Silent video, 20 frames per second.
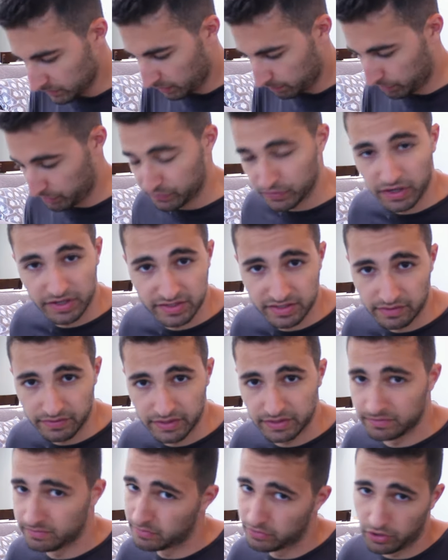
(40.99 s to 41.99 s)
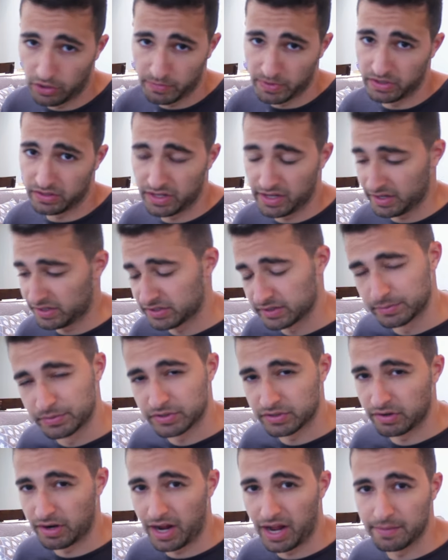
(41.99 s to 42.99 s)
But if you guys love it, throw me a like,
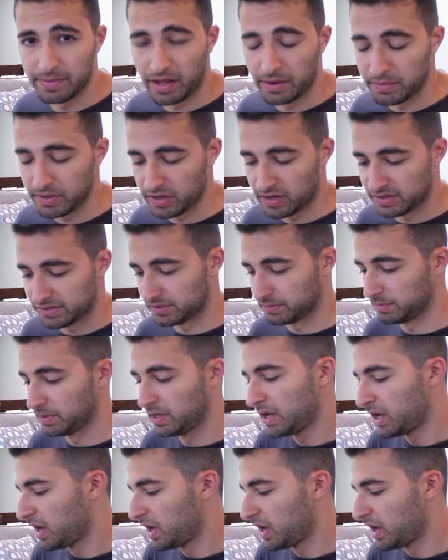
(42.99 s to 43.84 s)
subscribe, that'd be awesome.